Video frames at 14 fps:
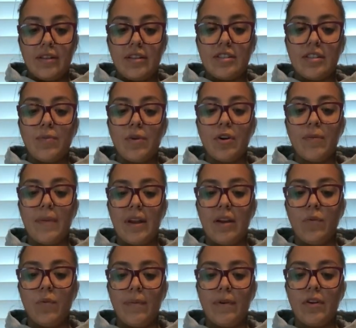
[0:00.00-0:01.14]
These deported men and
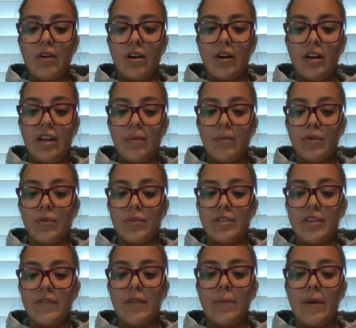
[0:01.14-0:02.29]
women are unable to
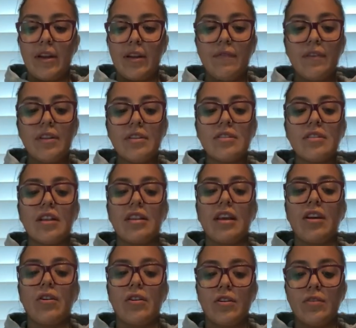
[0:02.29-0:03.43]
receive the benefits that they
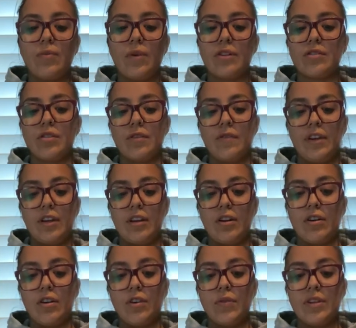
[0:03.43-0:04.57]
earned while serving in our
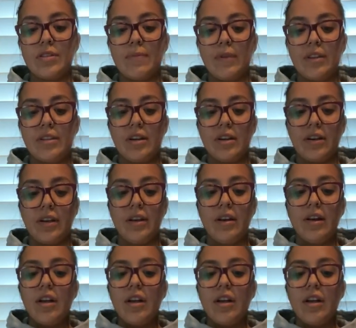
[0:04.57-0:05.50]
U.S. military.